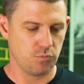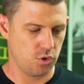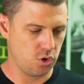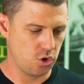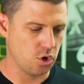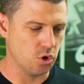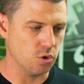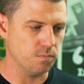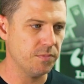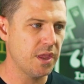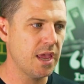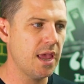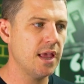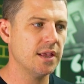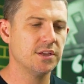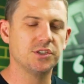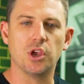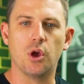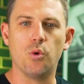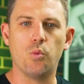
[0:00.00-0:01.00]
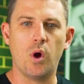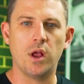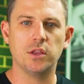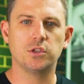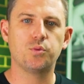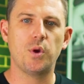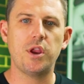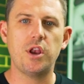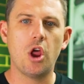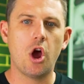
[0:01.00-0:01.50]
Cool, so
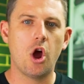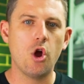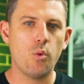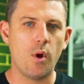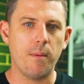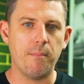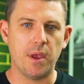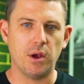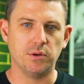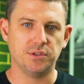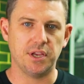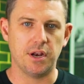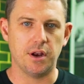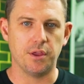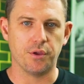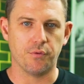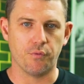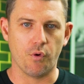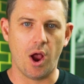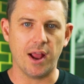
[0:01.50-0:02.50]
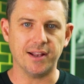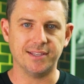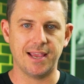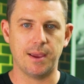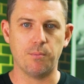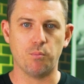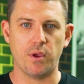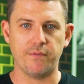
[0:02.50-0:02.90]
once we know we're melting at the right temp,